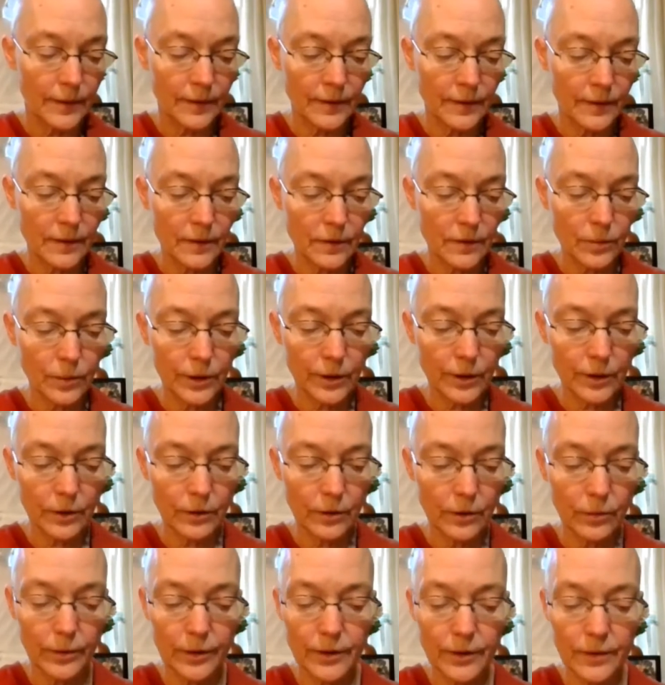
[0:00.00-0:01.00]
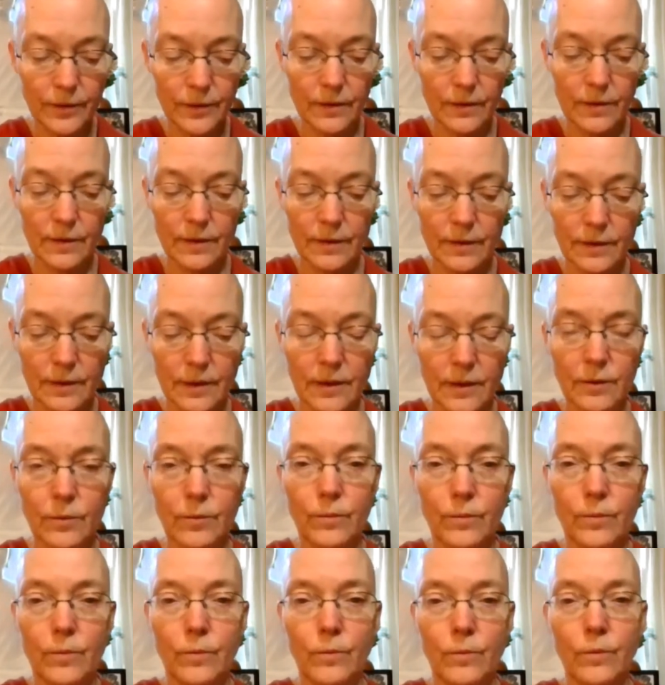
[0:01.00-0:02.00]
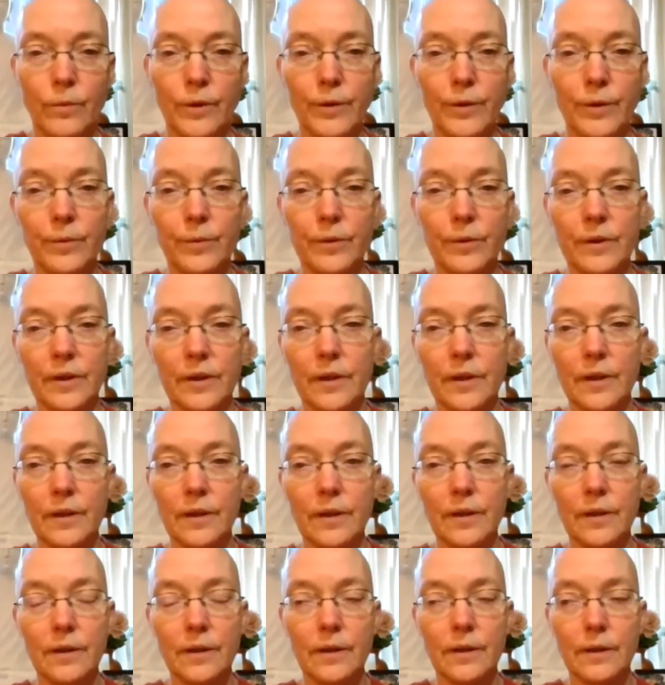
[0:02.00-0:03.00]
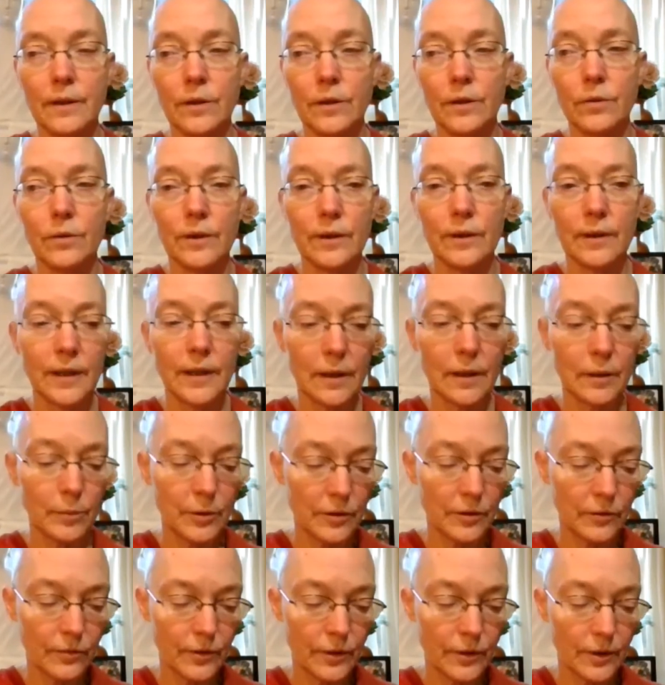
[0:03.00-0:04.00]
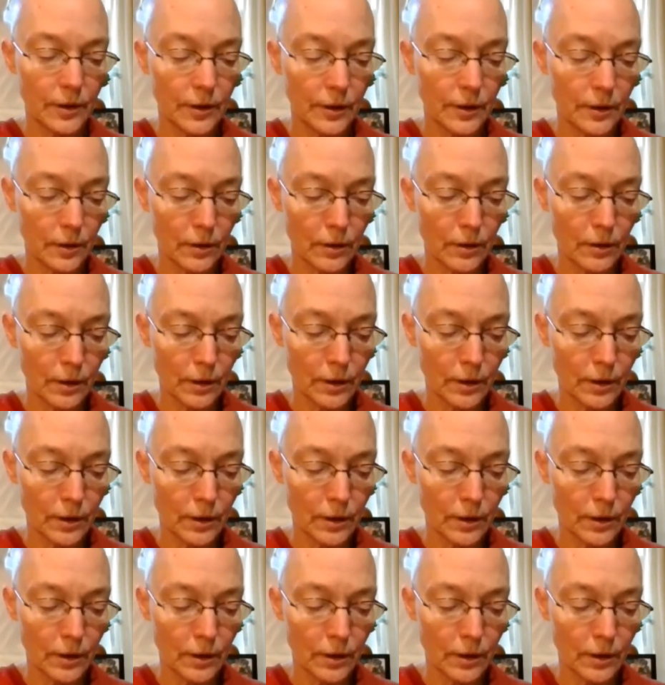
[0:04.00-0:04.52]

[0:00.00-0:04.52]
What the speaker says: this is one of the reasons that we really here at KDV